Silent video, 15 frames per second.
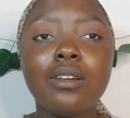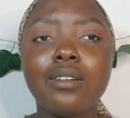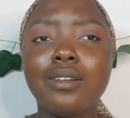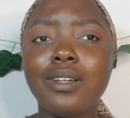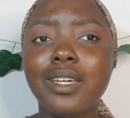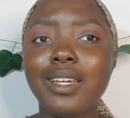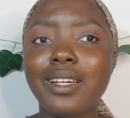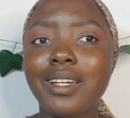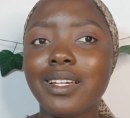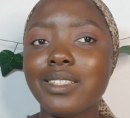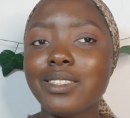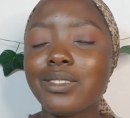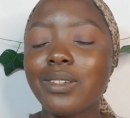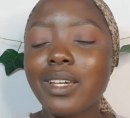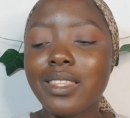Okay
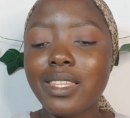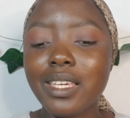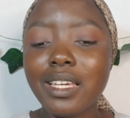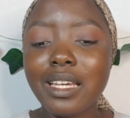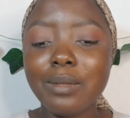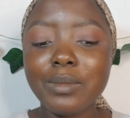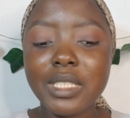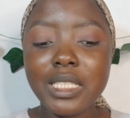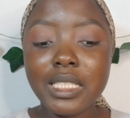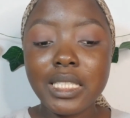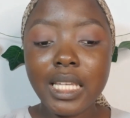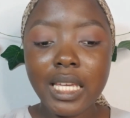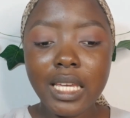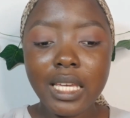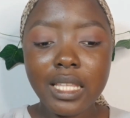guys, so I think I'm
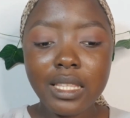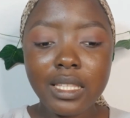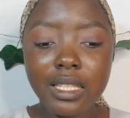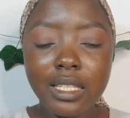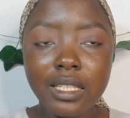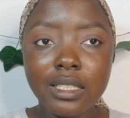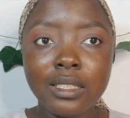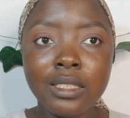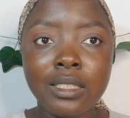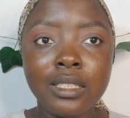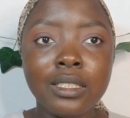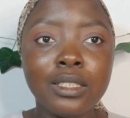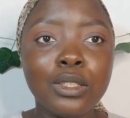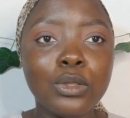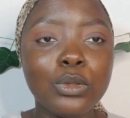seeing
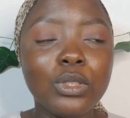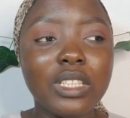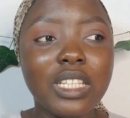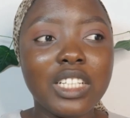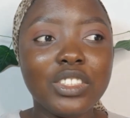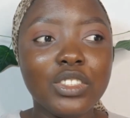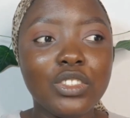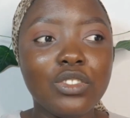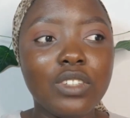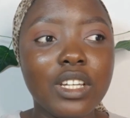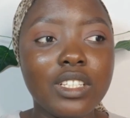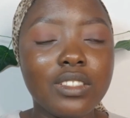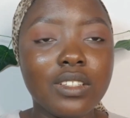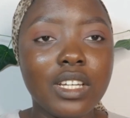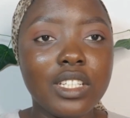the look that she's
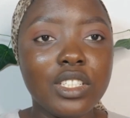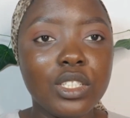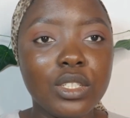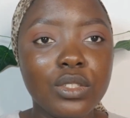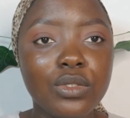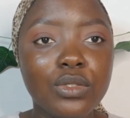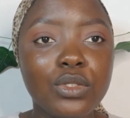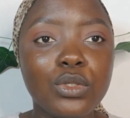trying to achieve.